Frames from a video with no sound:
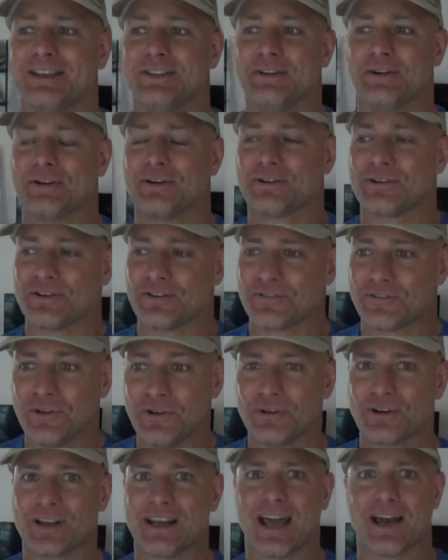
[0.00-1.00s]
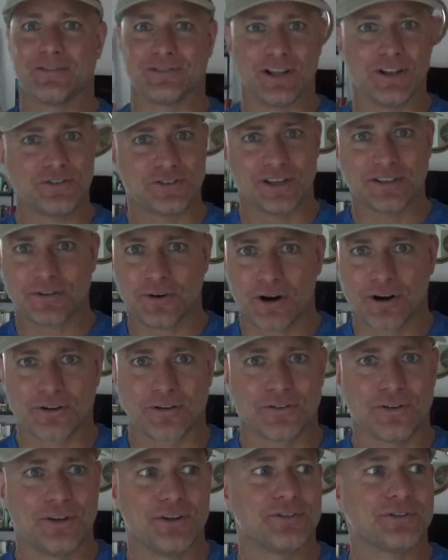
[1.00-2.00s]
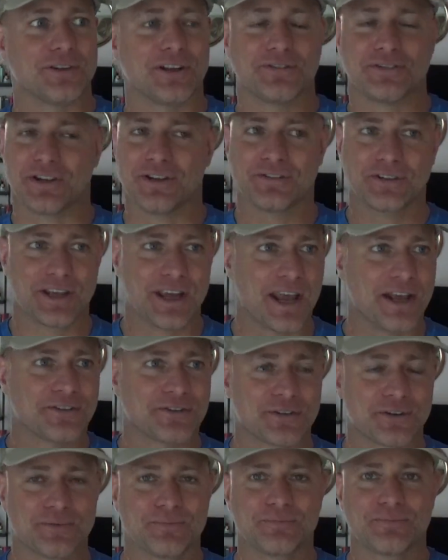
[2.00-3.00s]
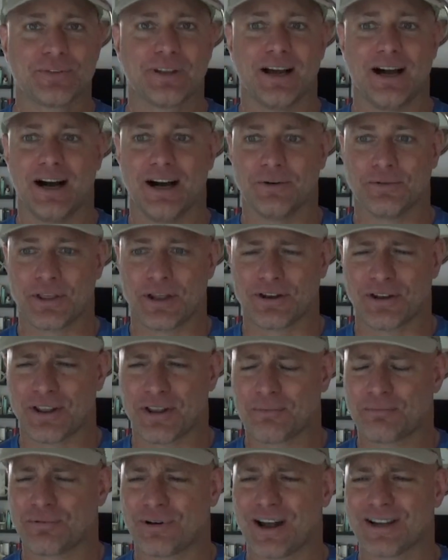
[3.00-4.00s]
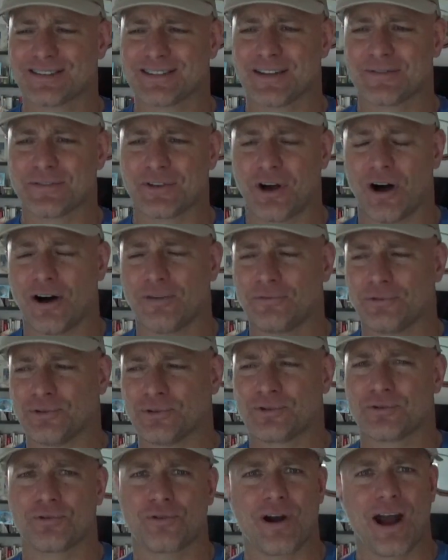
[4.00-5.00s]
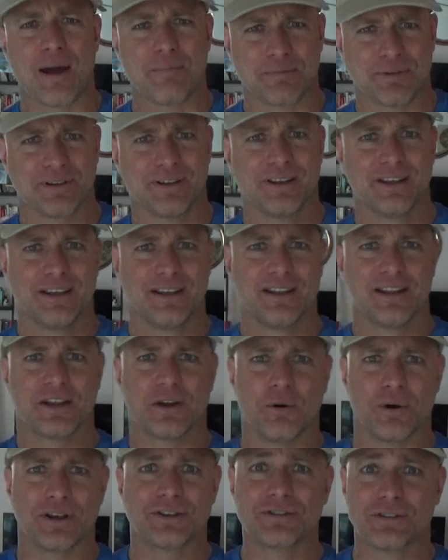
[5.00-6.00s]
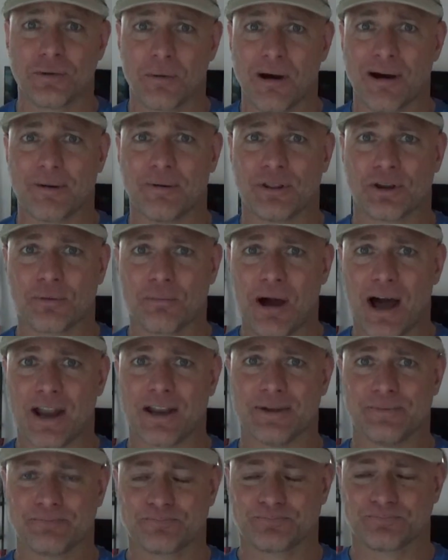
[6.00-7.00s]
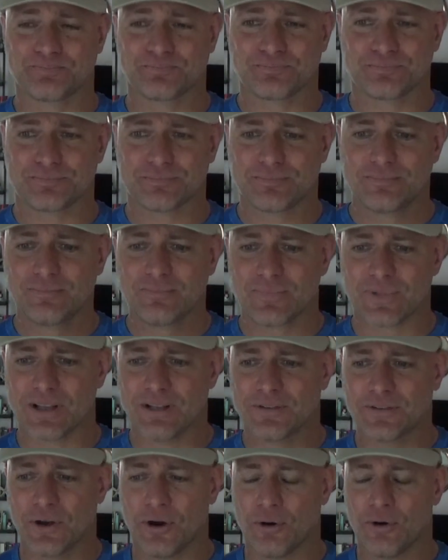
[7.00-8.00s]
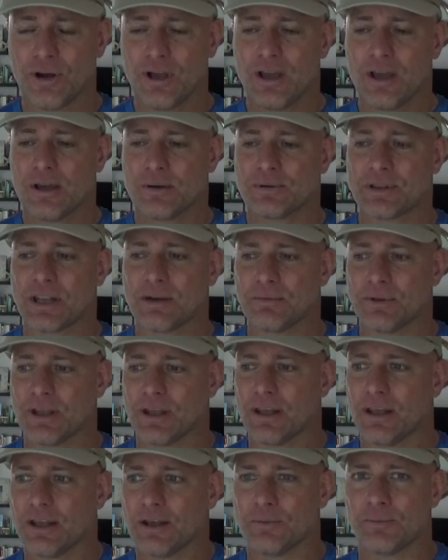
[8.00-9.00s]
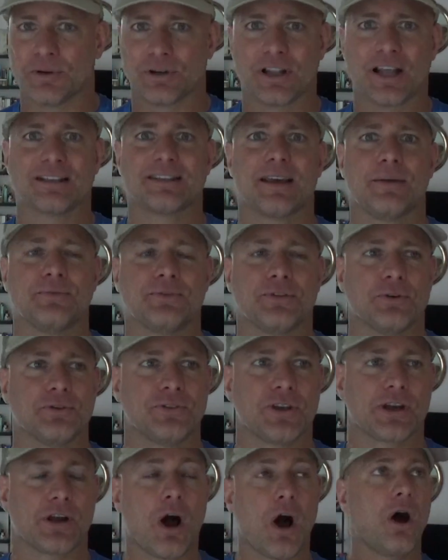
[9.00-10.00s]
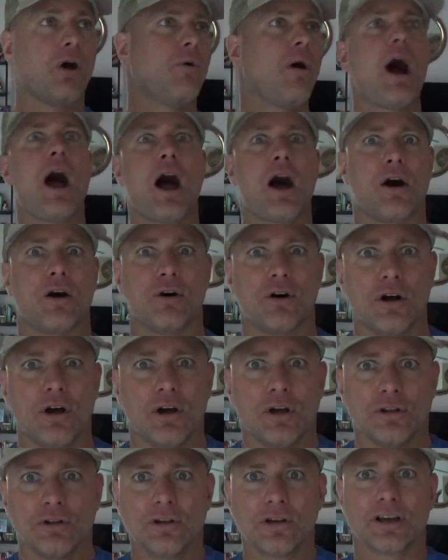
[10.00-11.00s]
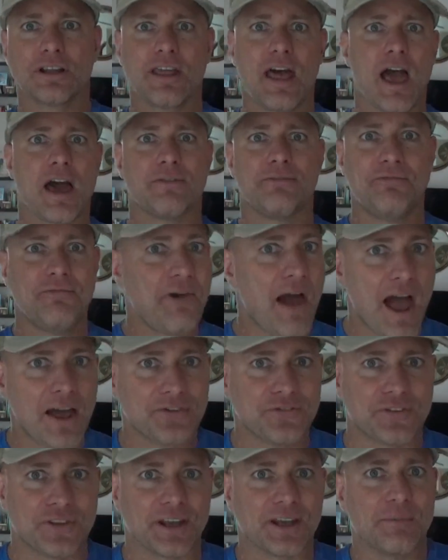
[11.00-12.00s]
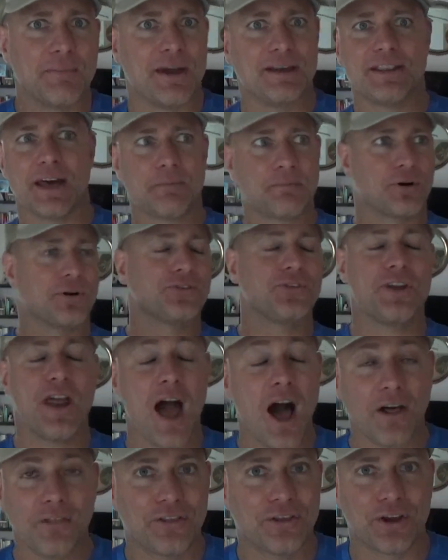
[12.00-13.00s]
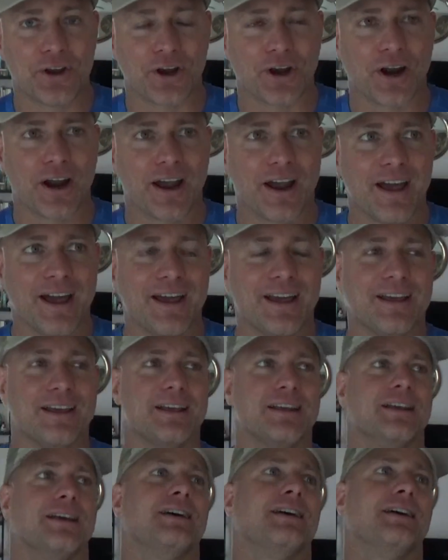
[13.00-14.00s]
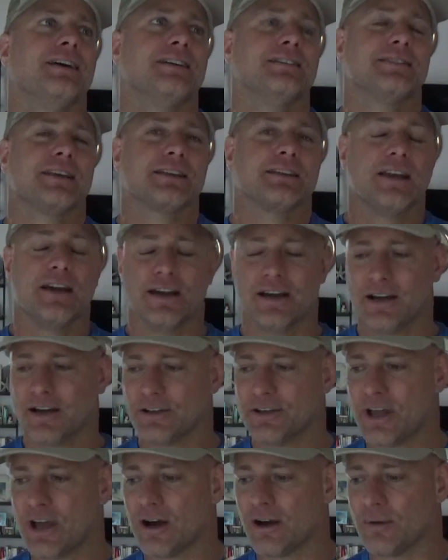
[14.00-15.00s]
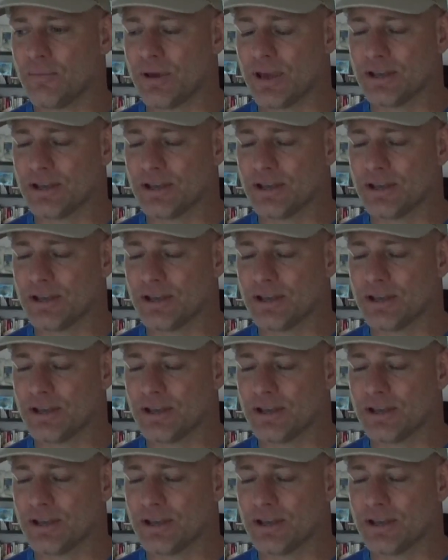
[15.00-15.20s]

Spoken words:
They're still going to have less chance of heart disease, less chance of cancer, without all that processed awful crap going into their body. So, but a lot of times, so it's like, oh wow, look at that, fasting made that person healthier. It's like, no,